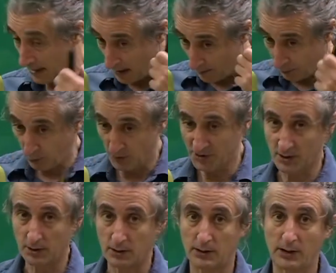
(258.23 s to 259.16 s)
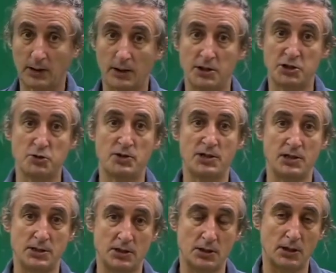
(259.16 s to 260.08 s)
Importantly, you
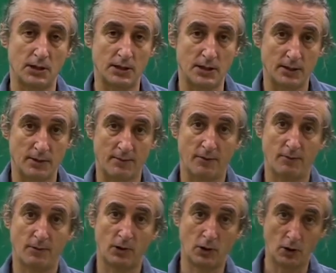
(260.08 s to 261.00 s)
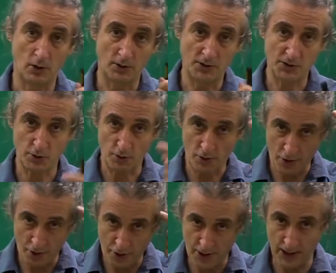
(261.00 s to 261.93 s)
need to learn to
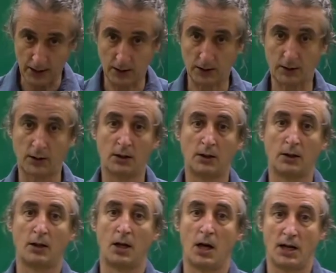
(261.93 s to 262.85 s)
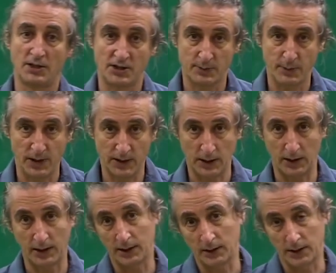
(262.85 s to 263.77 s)
think and speak
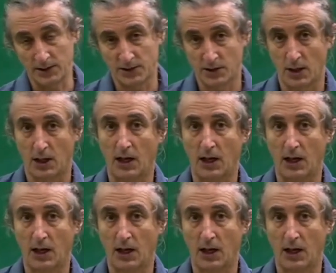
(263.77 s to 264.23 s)
in English.